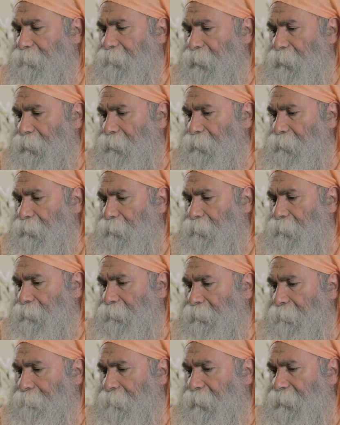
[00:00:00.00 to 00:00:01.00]
be
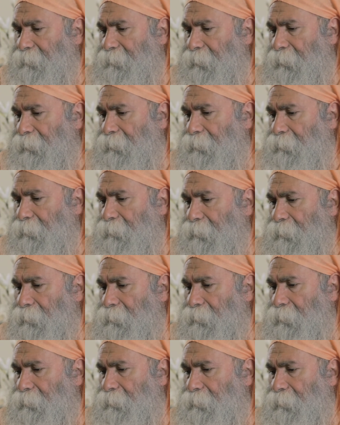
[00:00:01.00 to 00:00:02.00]
tamasic,
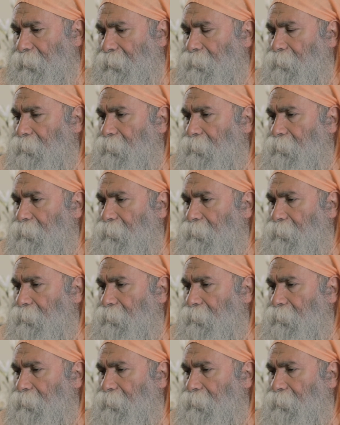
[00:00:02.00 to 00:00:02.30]
rajasic,